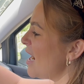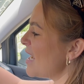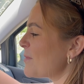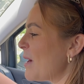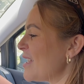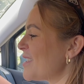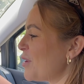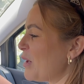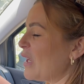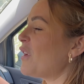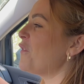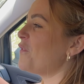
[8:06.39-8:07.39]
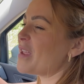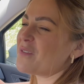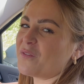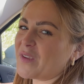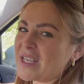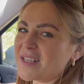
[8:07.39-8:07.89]
as well as doing
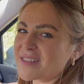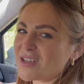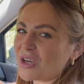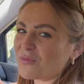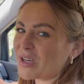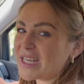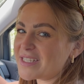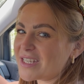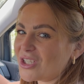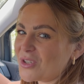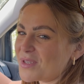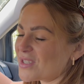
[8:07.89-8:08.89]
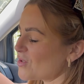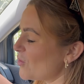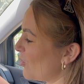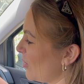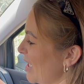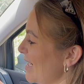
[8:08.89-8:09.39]
fun things like reading you
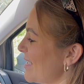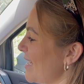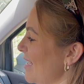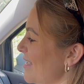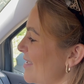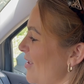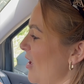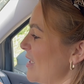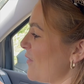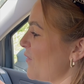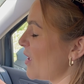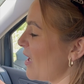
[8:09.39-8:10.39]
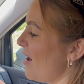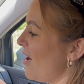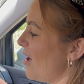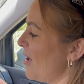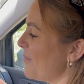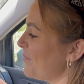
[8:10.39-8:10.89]
stories inside of the
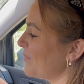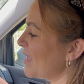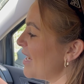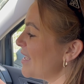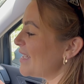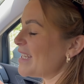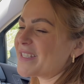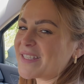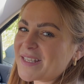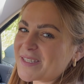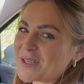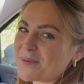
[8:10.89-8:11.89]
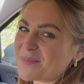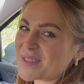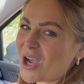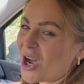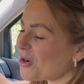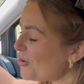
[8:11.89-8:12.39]
car. These systems
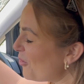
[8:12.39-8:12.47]
aren't